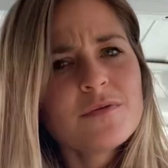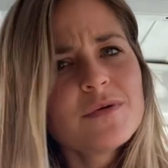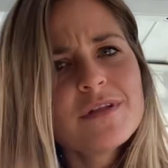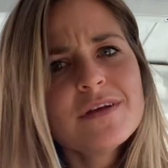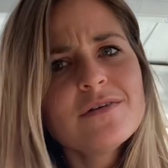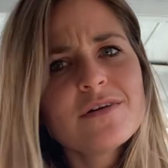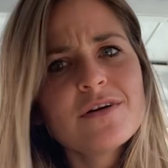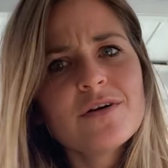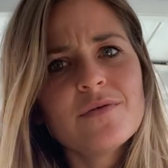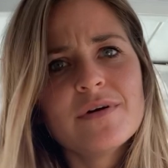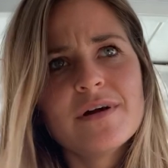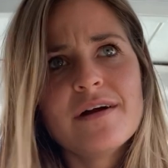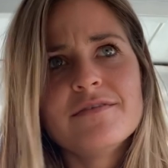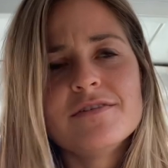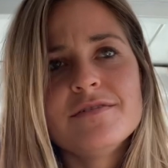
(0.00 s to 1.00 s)
Really, you can go
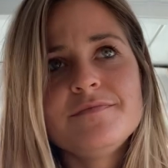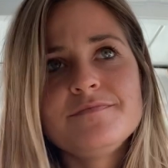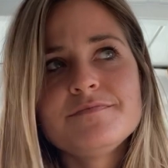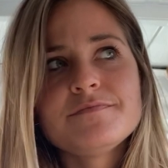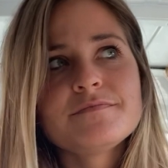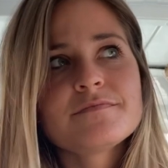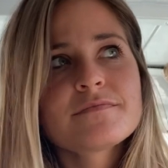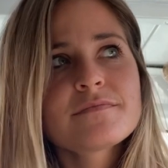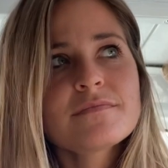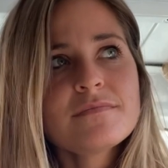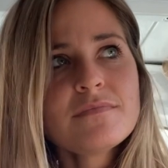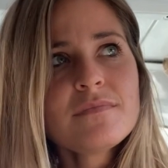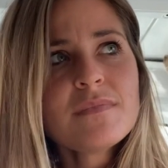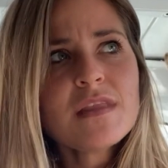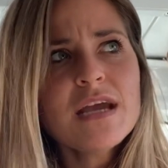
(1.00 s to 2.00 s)
wherever.
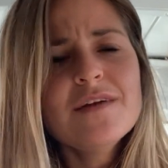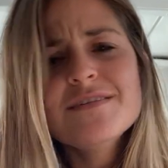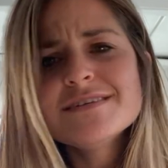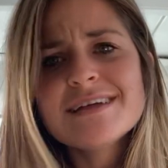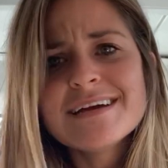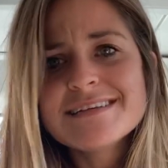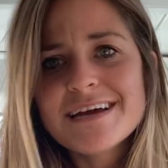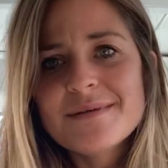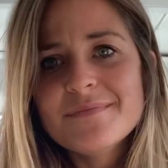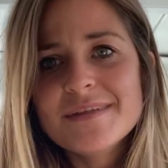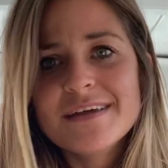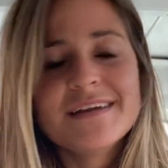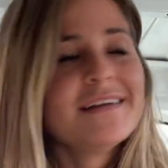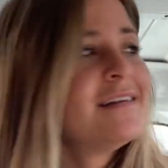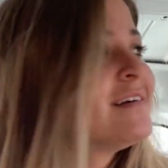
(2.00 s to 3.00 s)
If it's nighttime,
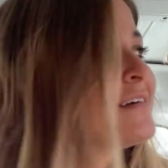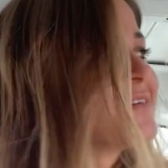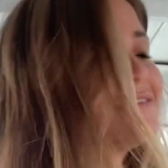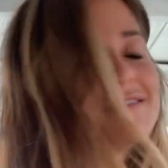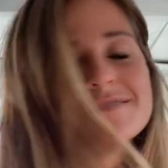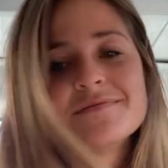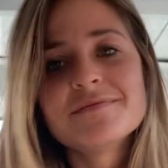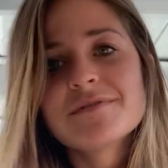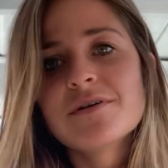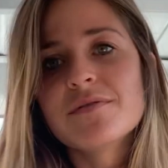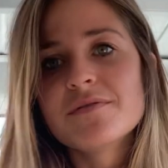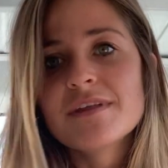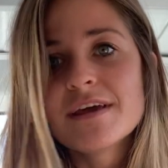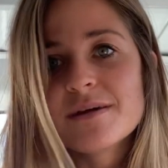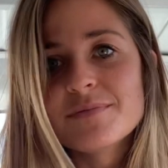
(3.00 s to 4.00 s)
then I can just go
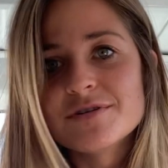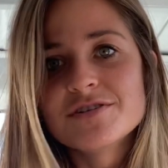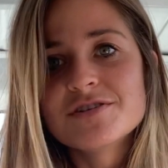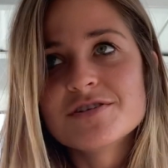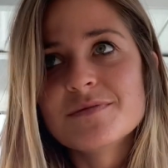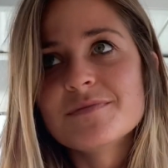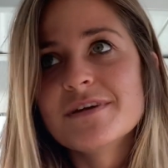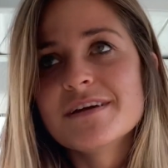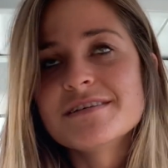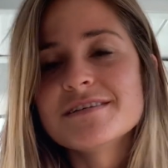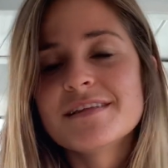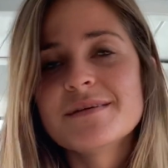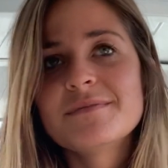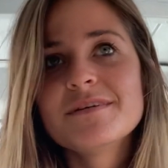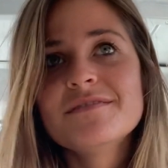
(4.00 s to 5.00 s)
in like a bush or something. It's
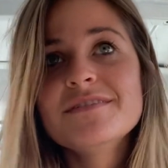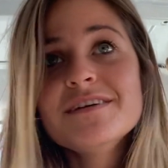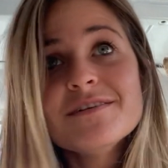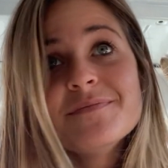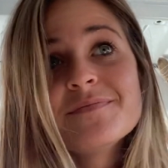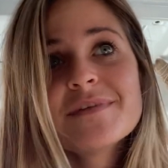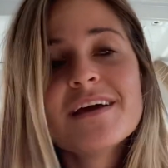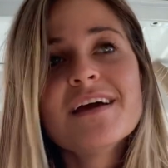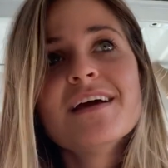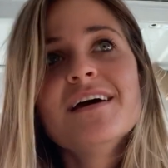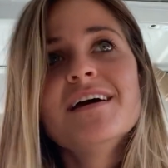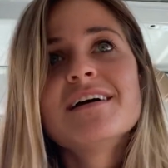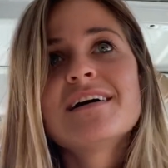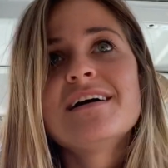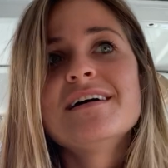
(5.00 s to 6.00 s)
not that big of a deal
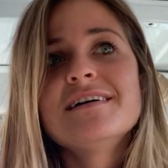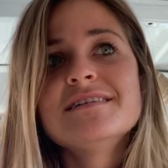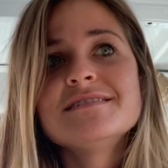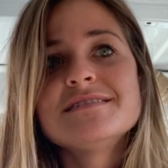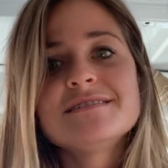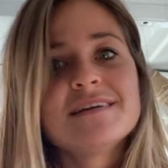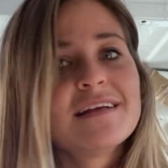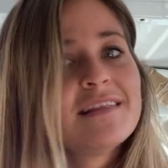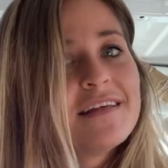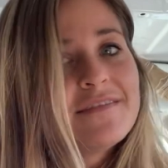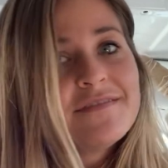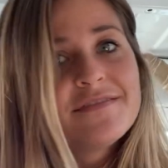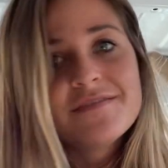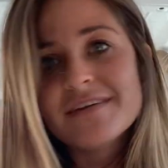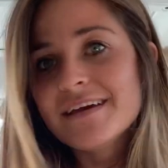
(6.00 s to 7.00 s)
because I
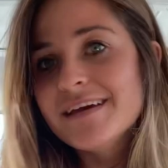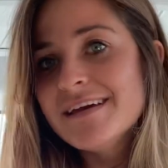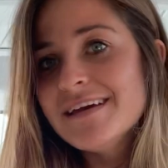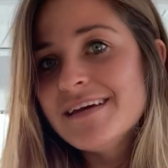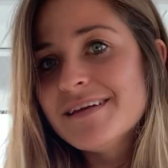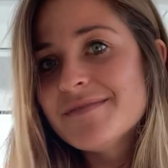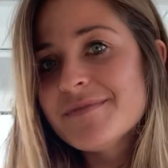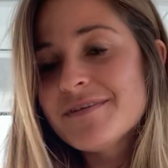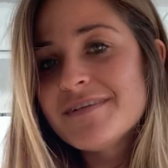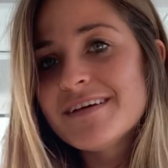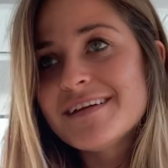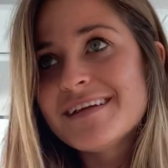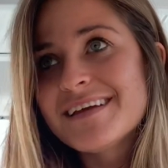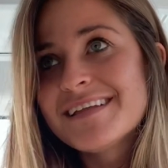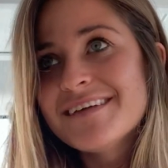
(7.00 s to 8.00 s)
live in my
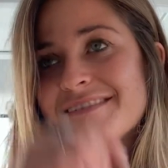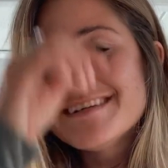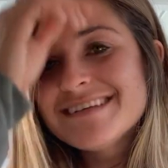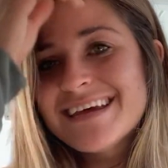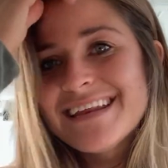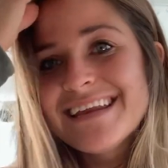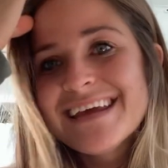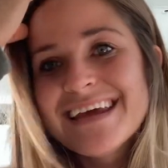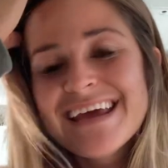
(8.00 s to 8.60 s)
van. I live outside.